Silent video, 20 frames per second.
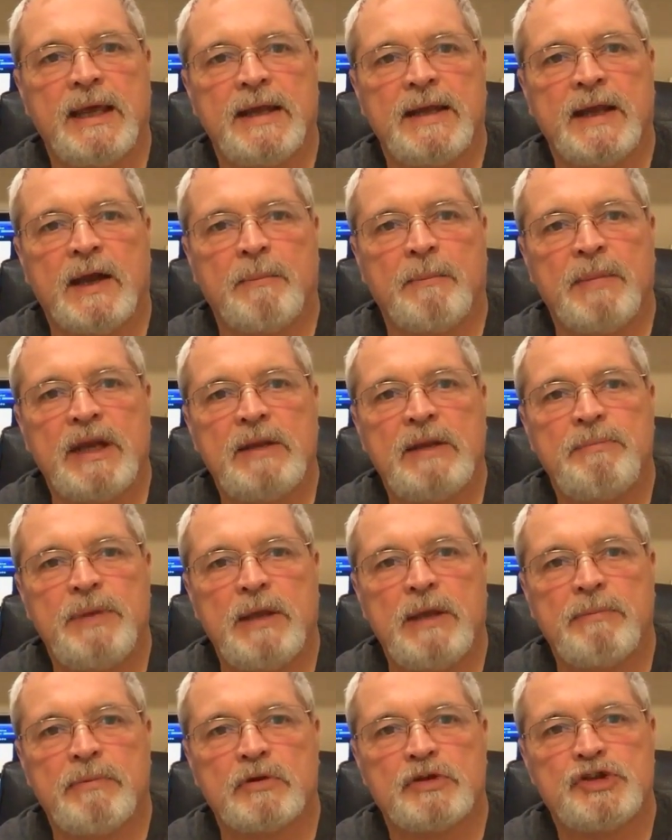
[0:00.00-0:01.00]
Now, many
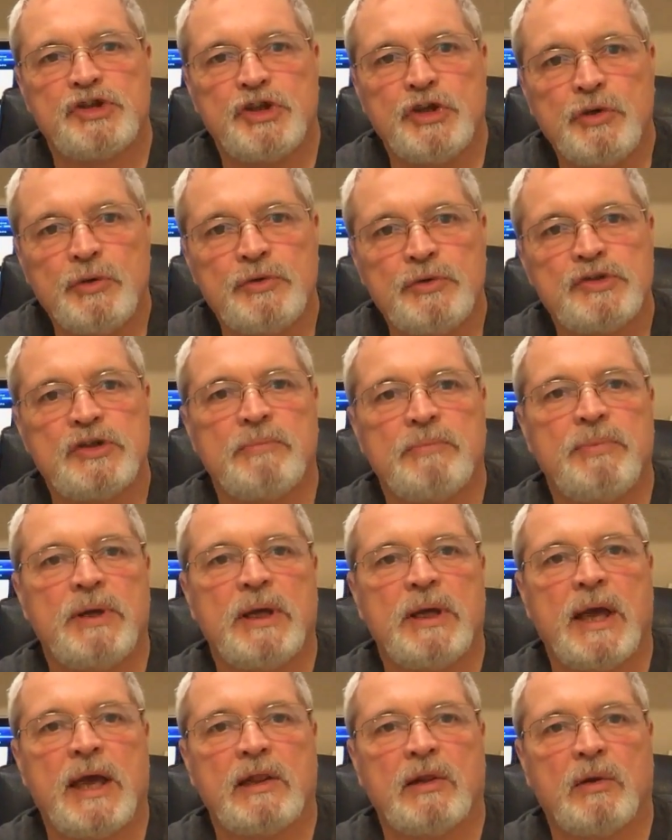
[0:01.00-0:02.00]
people choose to
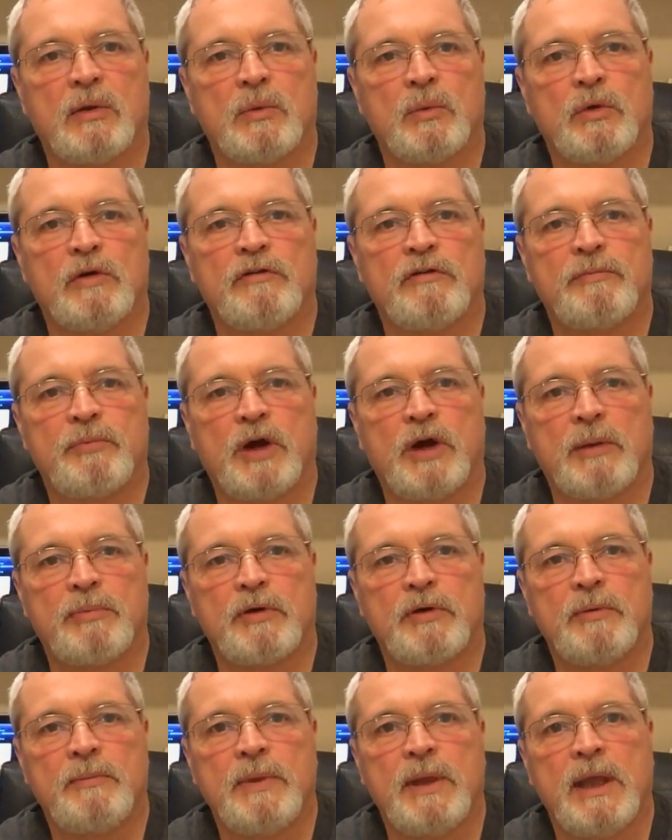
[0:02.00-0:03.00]
be a lone wolf
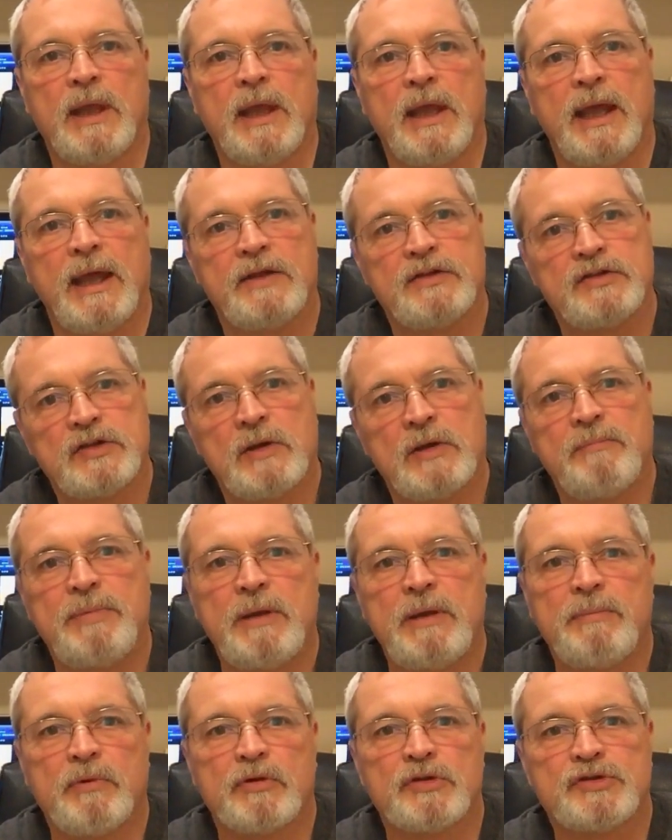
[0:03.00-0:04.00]
prepper, and some
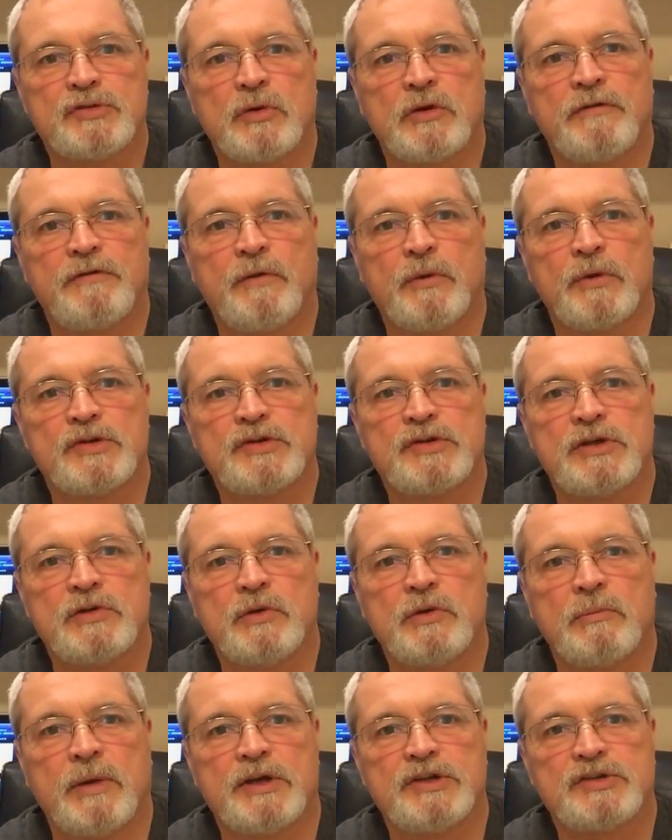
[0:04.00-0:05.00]
people are sort of forced into
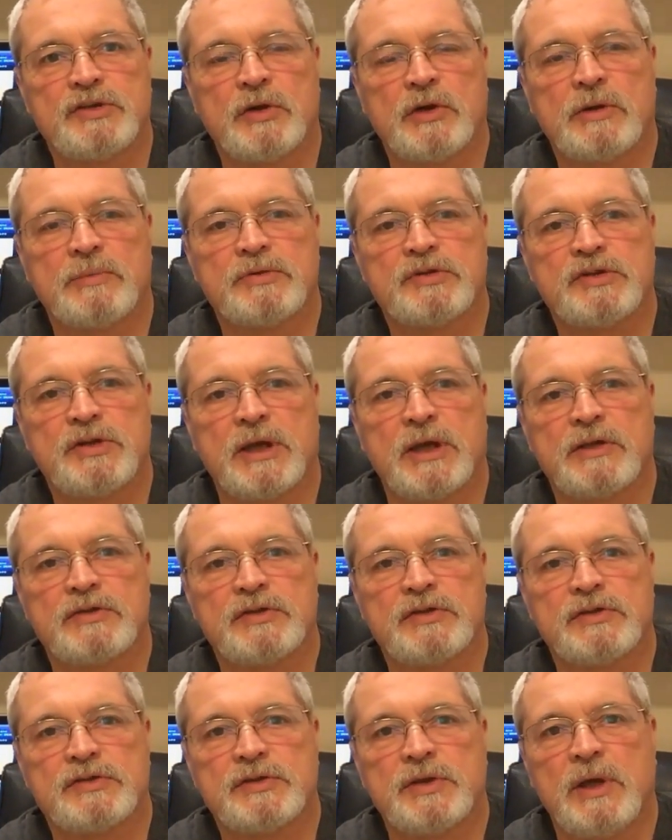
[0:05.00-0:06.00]
it by
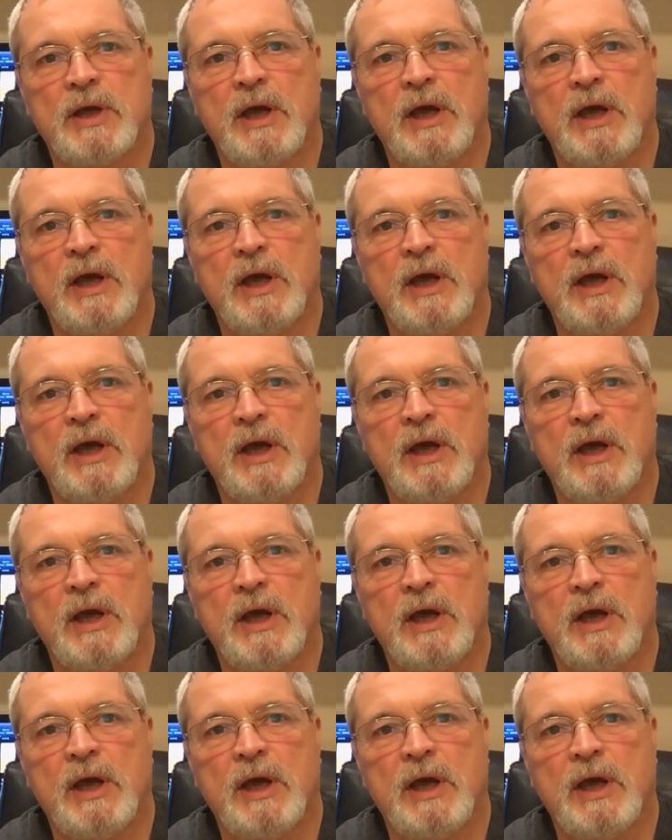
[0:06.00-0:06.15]
circumstances.